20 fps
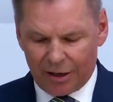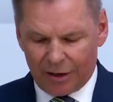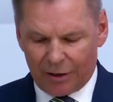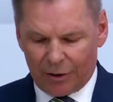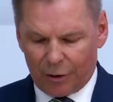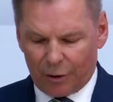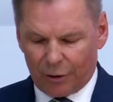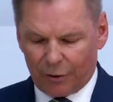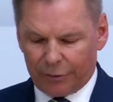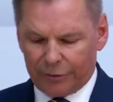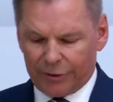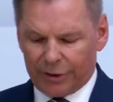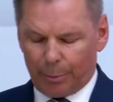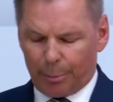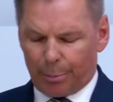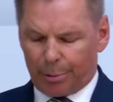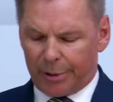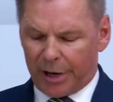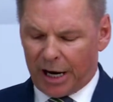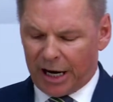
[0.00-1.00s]
of the
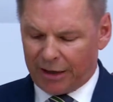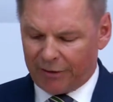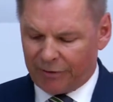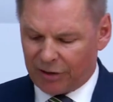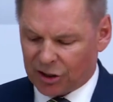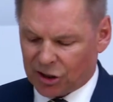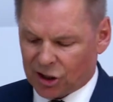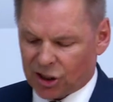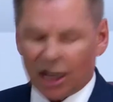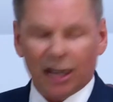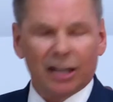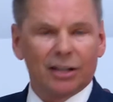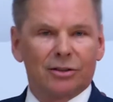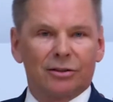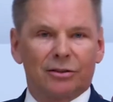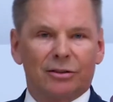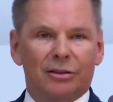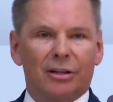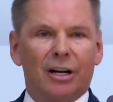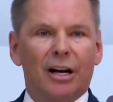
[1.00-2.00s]
private
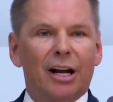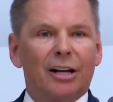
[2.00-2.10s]
sector,